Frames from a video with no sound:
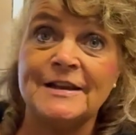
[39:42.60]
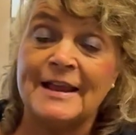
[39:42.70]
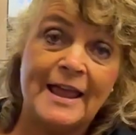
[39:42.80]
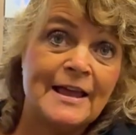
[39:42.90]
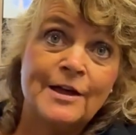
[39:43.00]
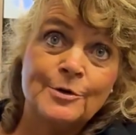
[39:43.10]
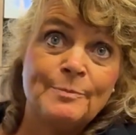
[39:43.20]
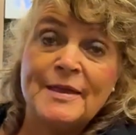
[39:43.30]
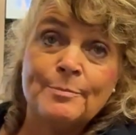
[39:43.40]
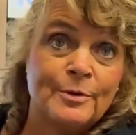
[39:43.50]
to 800
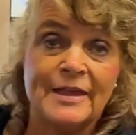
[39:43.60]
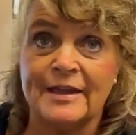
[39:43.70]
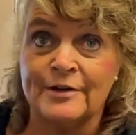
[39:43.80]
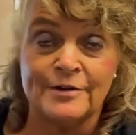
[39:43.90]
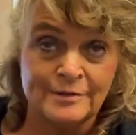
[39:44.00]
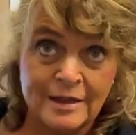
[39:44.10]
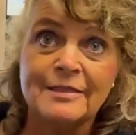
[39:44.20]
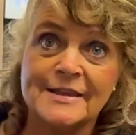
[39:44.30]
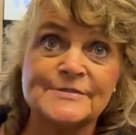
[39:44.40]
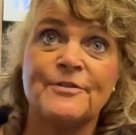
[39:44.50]
people here
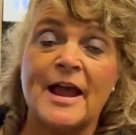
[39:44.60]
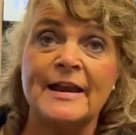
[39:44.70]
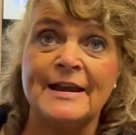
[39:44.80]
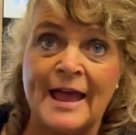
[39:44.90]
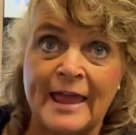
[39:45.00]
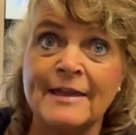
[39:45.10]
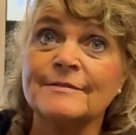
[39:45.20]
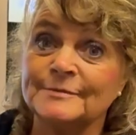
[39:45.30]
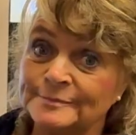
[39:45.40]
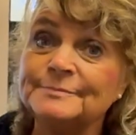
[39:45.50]
this Friday night.
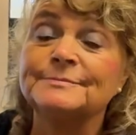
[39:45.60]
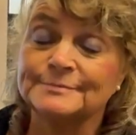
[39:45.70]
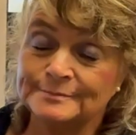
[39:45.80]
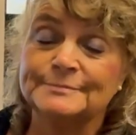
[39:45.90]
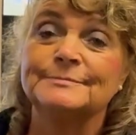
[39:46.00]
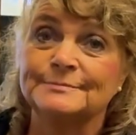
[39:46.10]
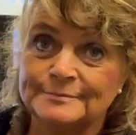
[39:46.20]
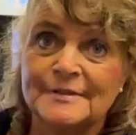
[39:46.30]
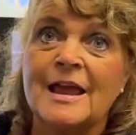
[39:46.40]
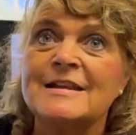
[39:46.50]

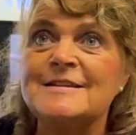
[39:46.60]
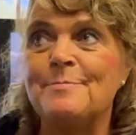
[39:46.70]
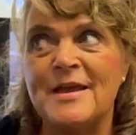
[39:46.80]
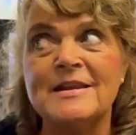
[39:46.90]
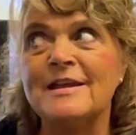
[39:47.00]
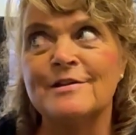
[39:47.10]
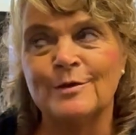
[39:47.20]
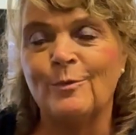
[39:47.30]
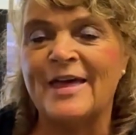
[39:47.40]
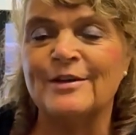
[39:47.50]
Depending on the
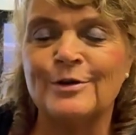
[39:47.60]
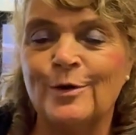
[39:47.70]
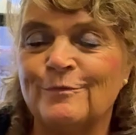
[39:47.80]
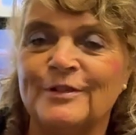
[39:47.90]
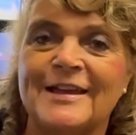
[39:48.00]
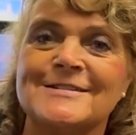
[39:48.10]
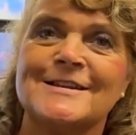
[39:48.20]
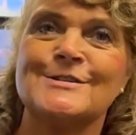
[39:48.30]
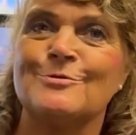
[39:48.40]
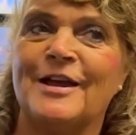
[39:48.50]
weather, hopefully it
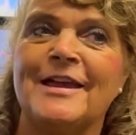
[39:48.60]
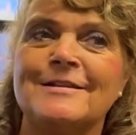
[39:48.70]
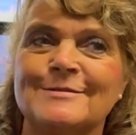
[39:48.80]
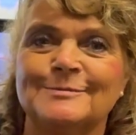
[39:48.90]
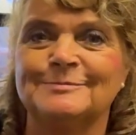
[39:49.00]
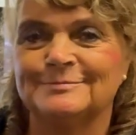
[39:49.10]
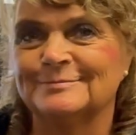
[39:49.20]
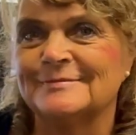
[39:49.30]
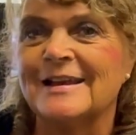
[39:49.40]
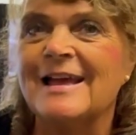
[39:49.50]
doesn't rain.
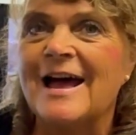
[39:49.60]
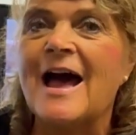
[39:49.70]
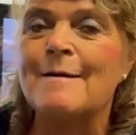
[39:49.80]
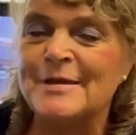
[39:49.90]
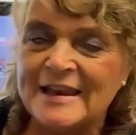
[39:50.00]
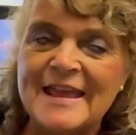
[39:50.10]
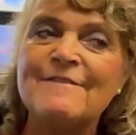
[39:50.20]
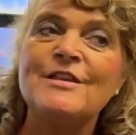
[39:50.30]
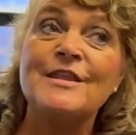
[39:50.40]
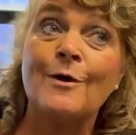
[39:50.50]
I mean,
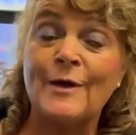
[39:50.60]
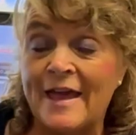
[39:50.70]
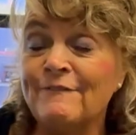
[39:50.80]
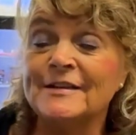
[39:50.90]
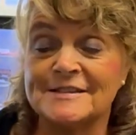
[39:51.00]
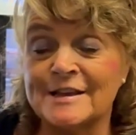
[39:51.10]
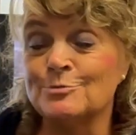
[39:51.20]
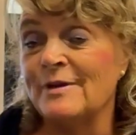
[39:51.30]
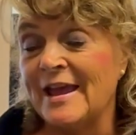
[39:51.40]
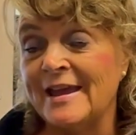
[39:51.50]
even though if it does
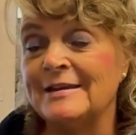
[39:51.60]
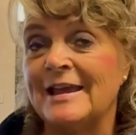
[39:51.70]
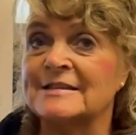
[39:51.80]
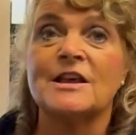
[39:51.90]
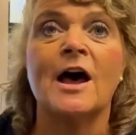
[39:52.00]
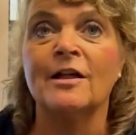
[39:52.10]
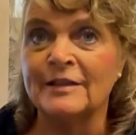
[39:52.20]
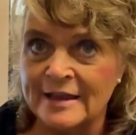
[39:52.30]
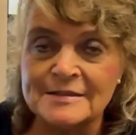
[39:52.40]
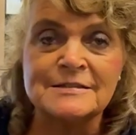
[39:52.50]
rain, it's all
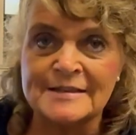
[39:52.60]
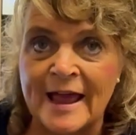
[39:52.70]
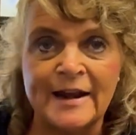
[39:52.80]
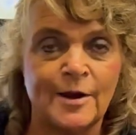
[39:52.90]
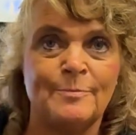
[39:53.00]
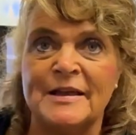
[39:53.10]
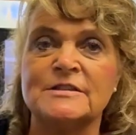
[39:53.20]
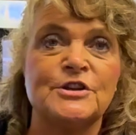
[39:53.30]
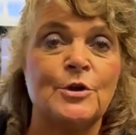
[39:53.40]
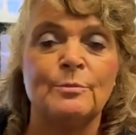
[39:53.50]
inside our big
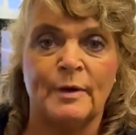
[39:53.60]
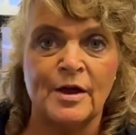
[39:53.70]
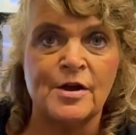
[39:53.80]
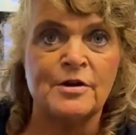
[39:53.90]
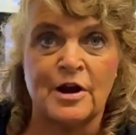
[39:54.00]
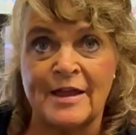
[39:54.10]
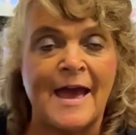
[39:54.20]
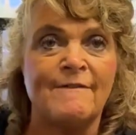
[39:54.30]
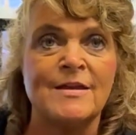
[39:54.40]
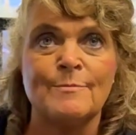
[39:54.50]
stone barn, our
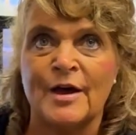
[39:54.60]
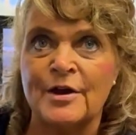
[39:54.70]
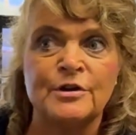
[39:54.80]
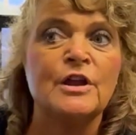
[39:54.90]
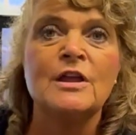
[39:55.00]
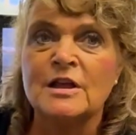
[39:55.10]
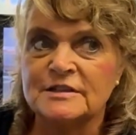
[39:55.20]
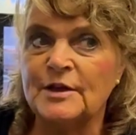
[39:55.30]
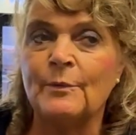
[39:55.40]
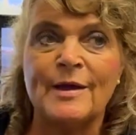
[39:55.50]
calving barn,
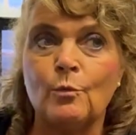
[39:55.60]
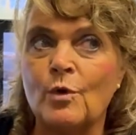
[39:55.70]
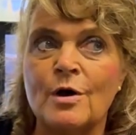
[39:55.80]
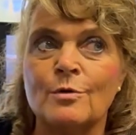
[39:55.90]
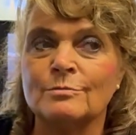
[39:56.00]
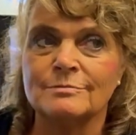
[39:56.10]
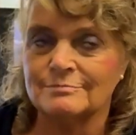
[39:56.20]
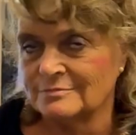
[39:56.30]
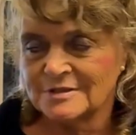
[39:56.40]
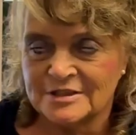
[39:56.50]
so it won't
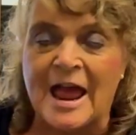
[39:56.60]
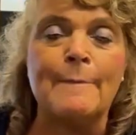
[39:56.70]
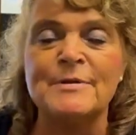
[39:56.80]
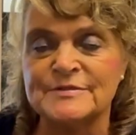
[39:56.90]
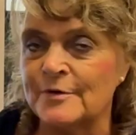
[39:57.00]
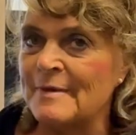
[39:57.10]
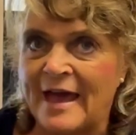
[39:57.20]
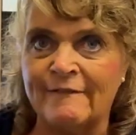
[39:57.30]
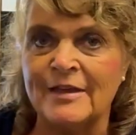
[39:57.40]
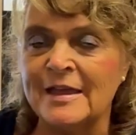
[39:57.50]
stop us from
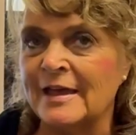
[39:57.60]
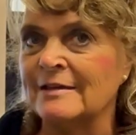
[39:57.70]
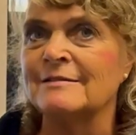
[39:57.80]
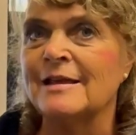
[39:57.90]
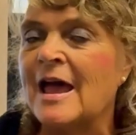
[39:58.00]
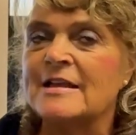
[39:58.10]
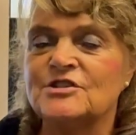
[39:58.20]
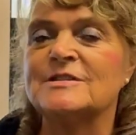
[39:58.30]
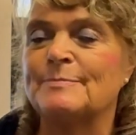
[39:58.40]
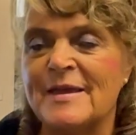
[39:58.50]
having it.
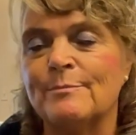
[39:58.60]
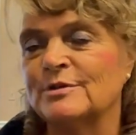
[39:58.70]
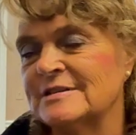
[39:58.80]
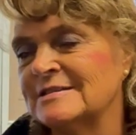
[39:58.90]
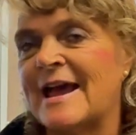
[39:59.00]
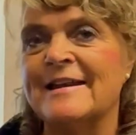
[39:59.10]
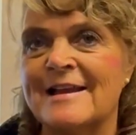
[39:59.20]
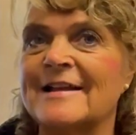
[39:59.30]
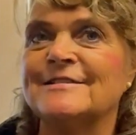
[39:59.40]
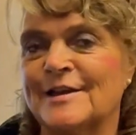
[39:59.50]
Just people decide
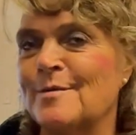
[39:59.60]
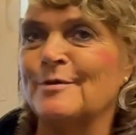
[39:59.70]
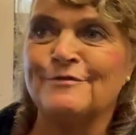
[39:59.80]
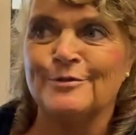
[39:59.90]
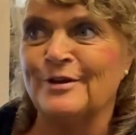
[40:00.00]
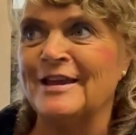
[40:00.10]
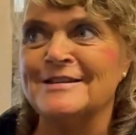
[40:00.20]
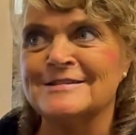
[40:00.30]
not to come if it rains.